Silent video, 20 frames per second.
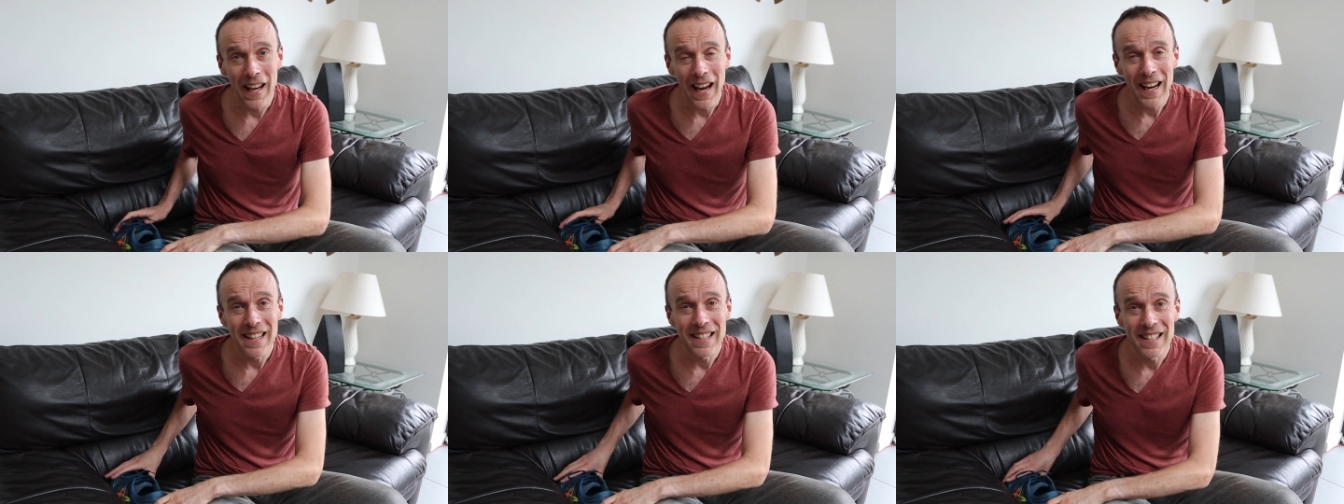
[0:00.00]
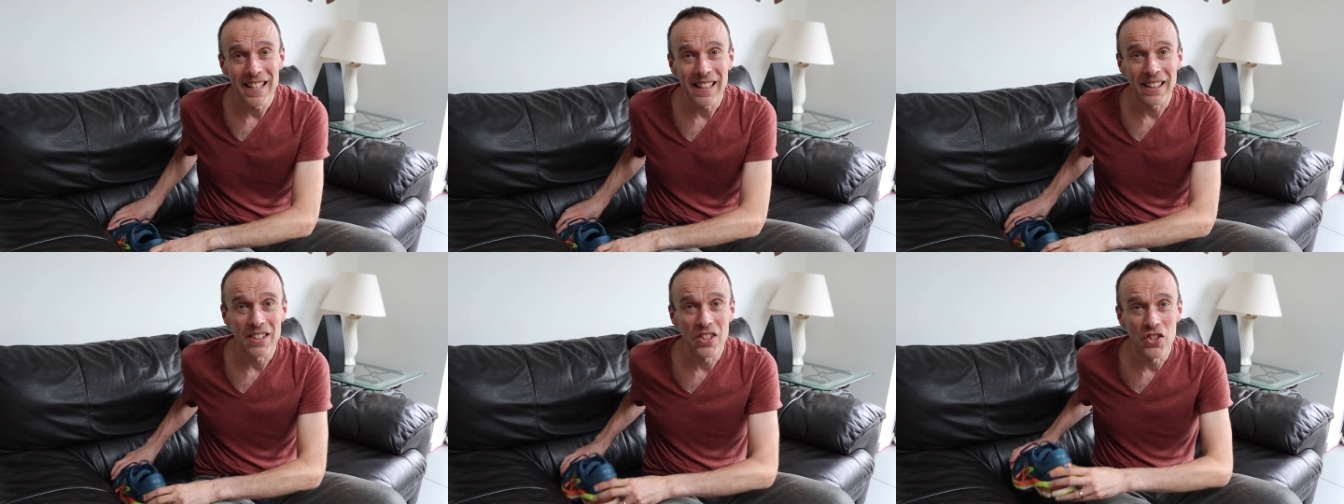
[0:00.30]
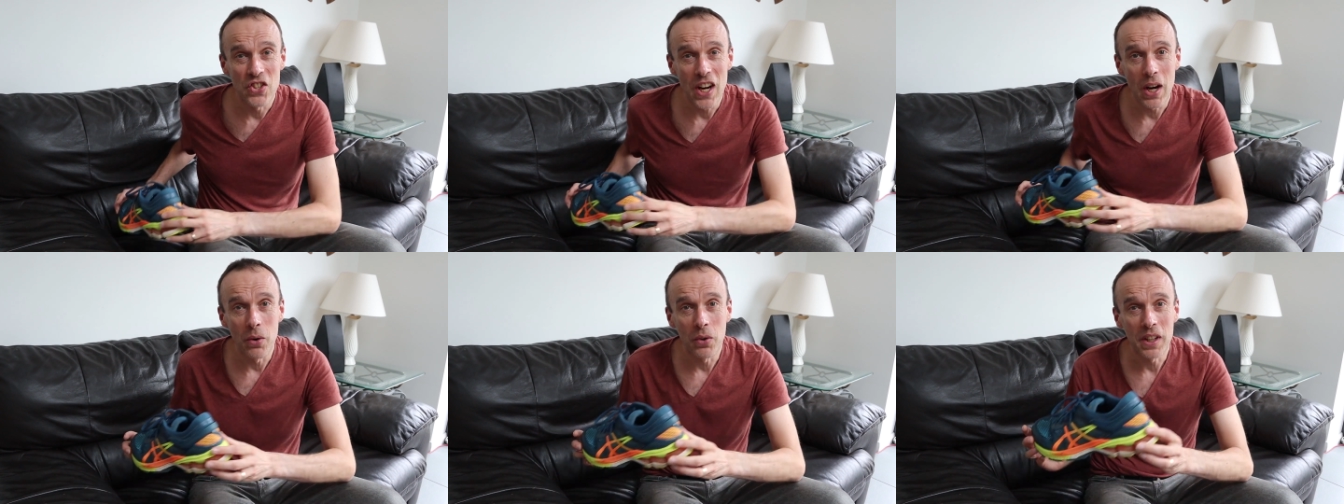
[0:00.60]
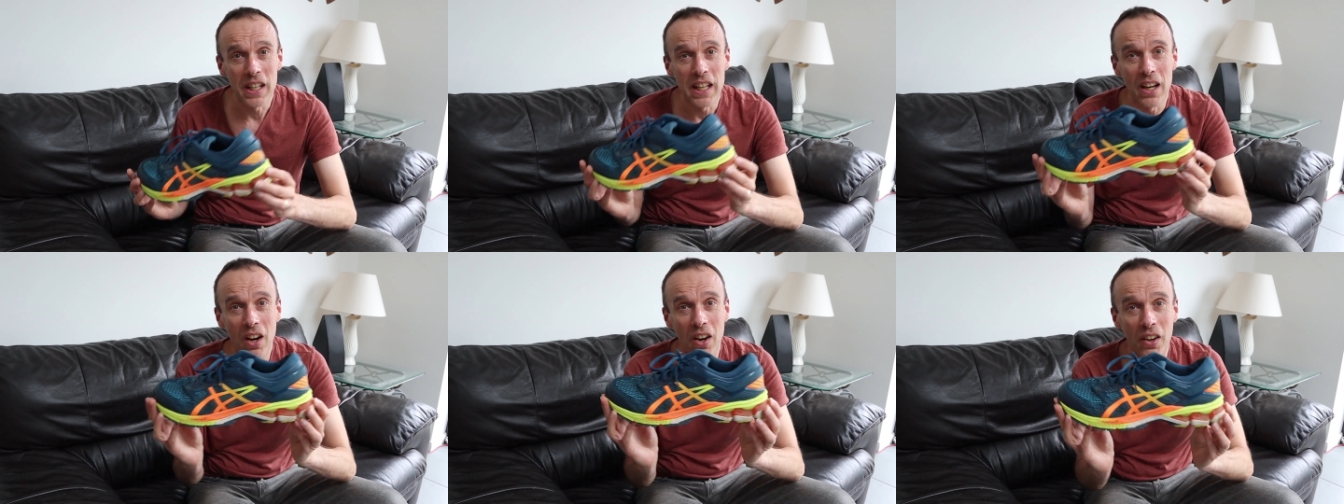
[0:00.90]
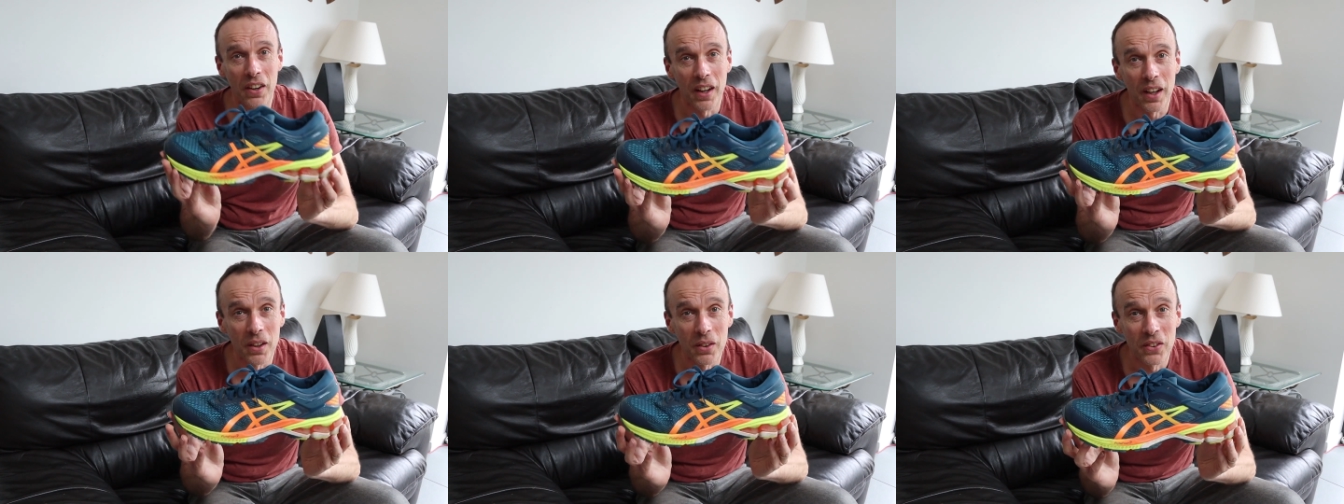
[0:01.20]
Asics Gel
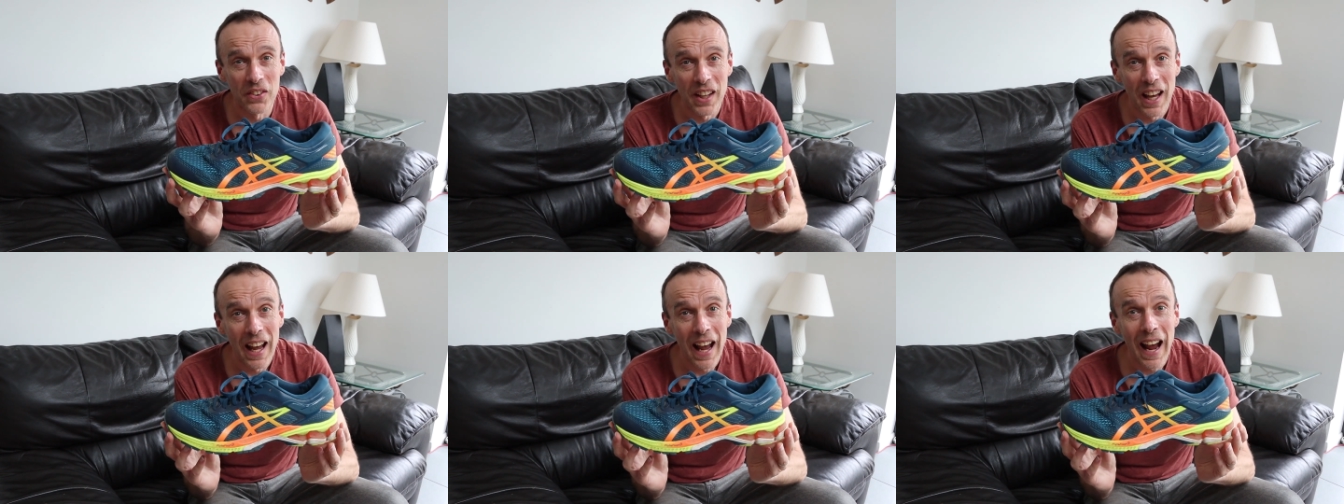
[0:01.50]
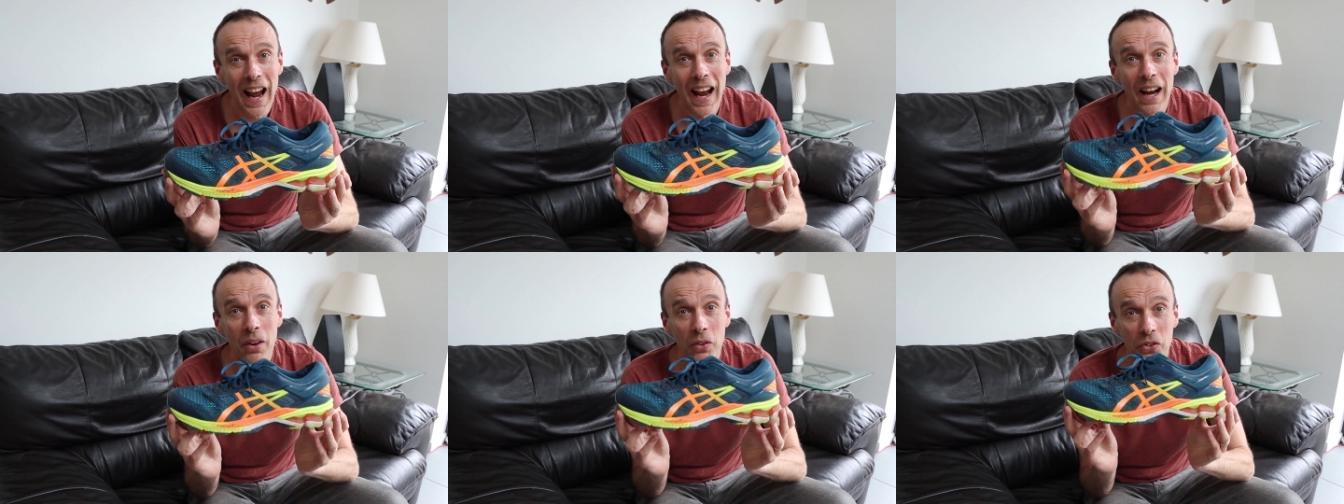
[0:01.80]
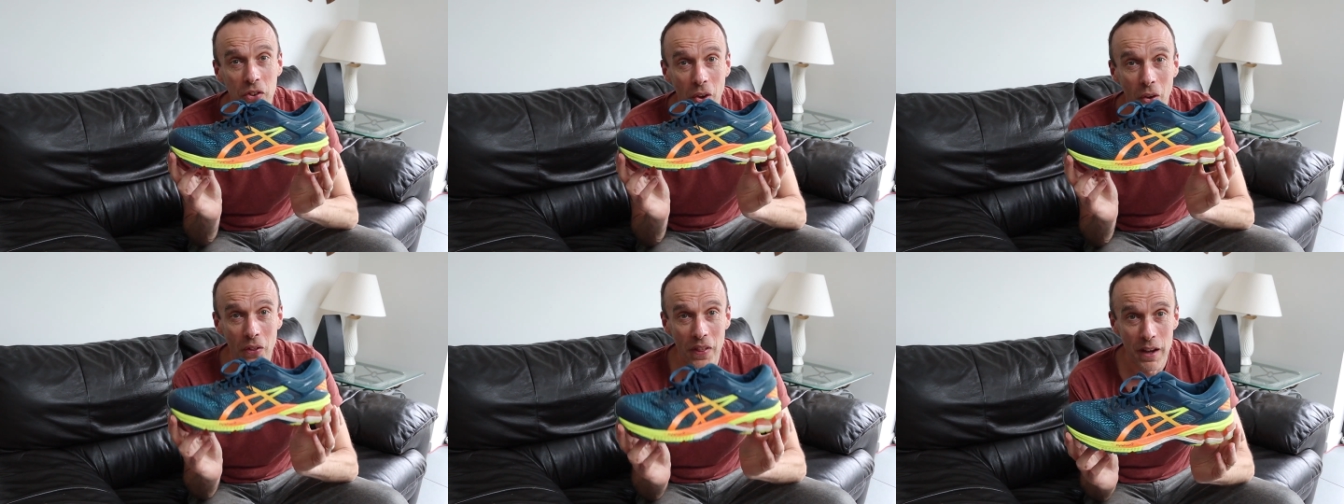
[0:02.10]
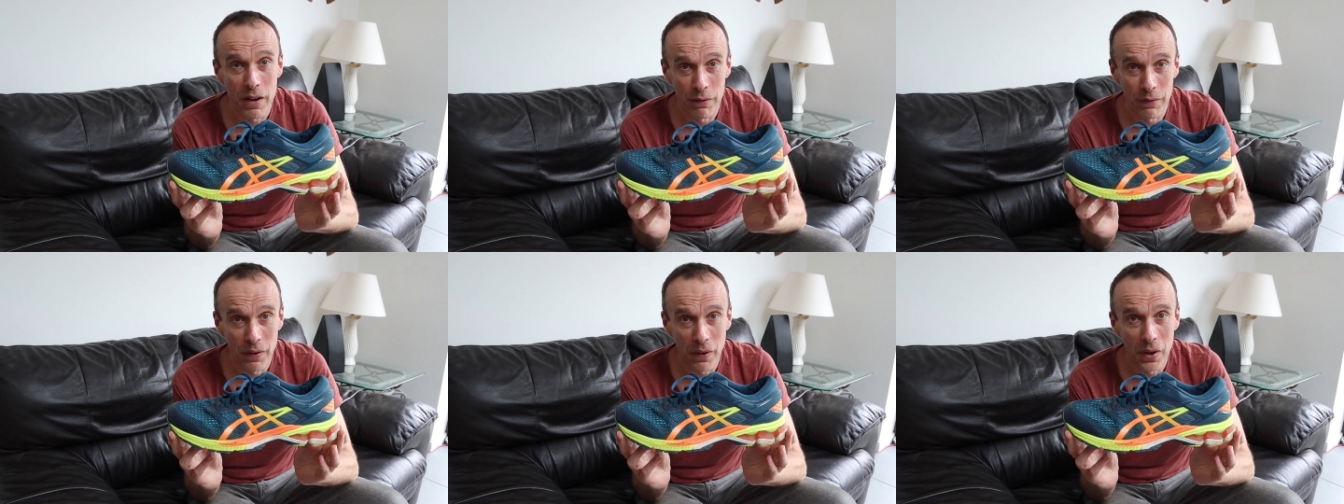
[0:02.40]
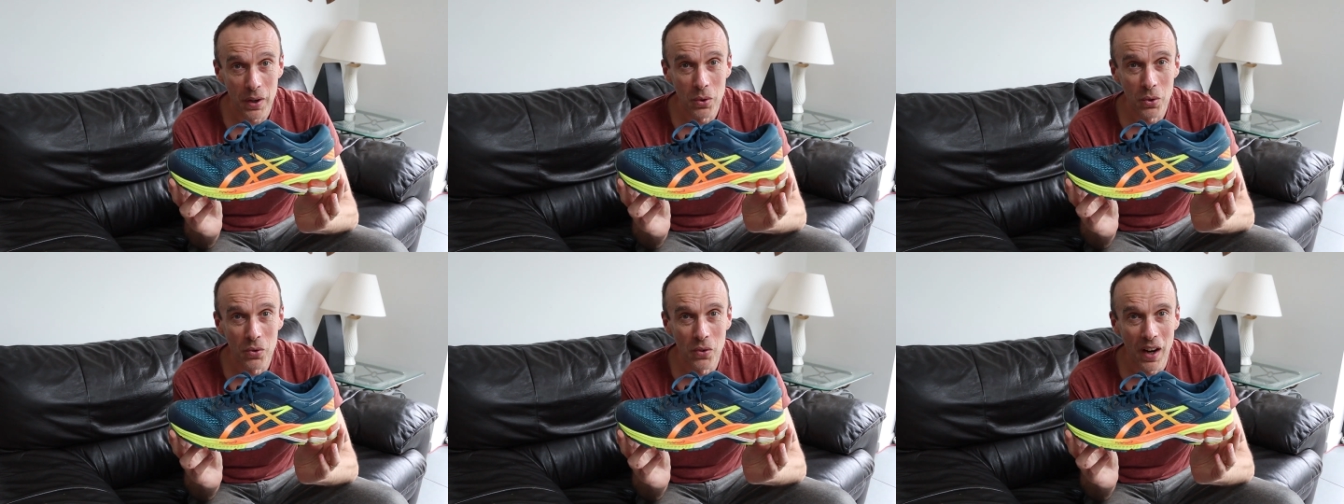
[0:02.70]
Kayanos out on their
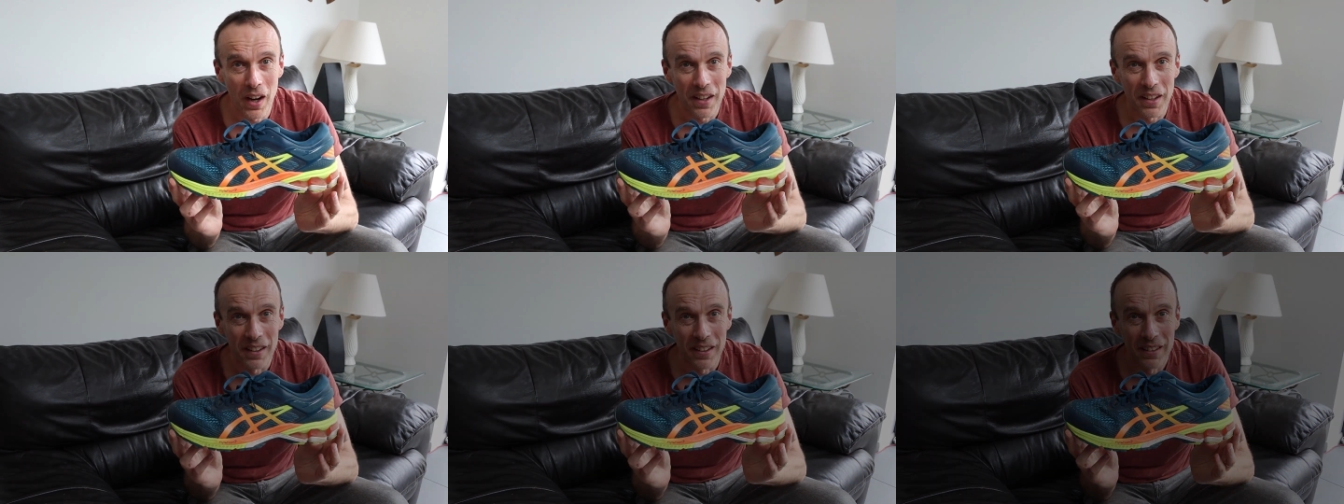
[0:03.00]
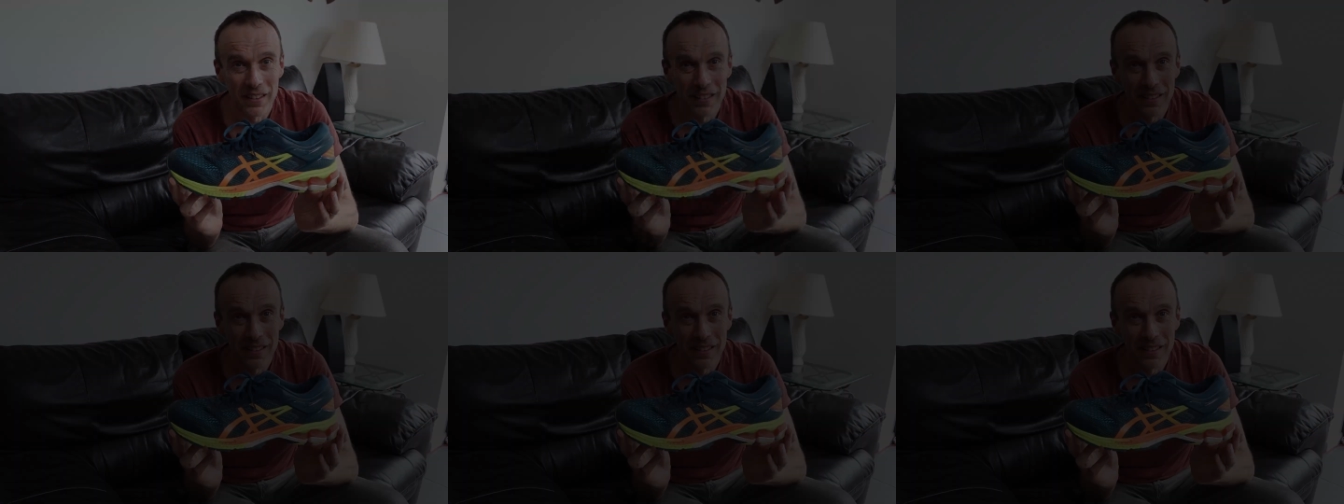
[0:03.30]
final run.